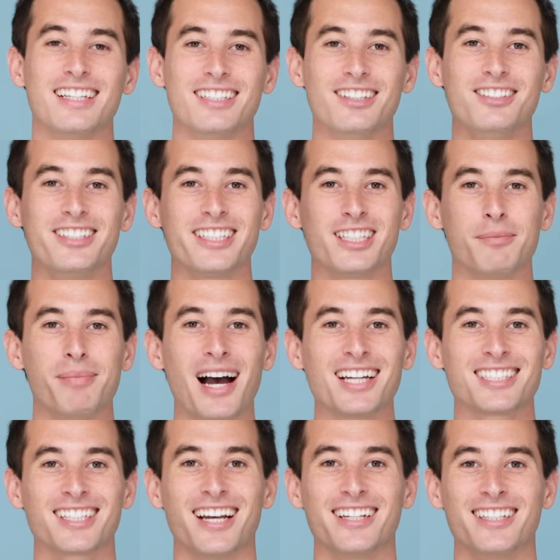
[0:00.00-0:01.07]
Using your
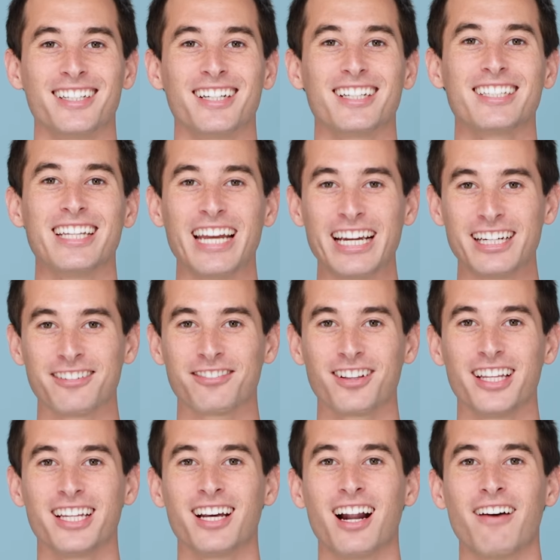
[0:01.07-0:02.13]
box cutter,
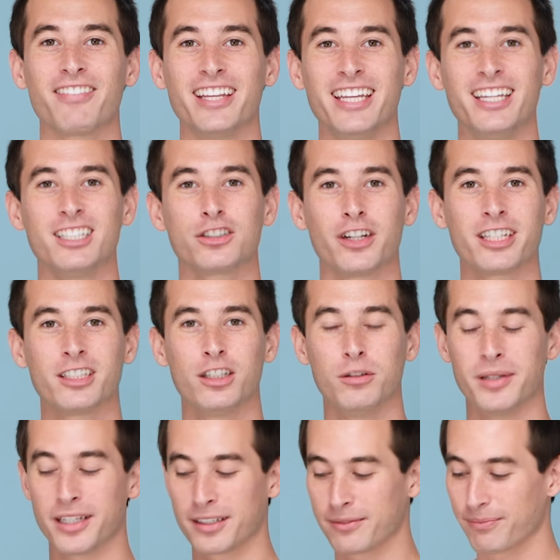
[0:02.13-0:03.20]
carefully cut off the heat shrink
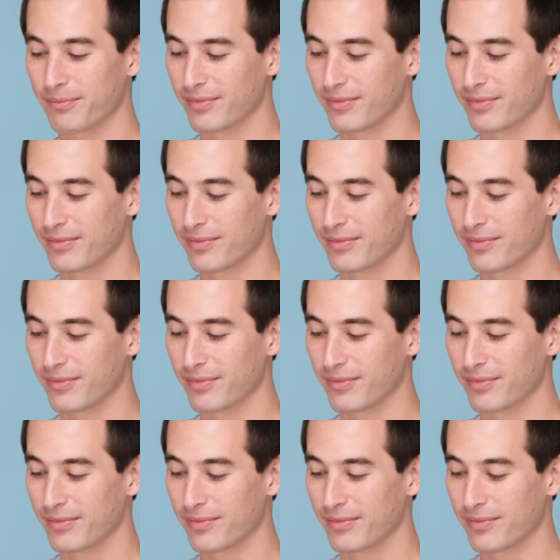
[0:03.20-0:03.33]
tubing.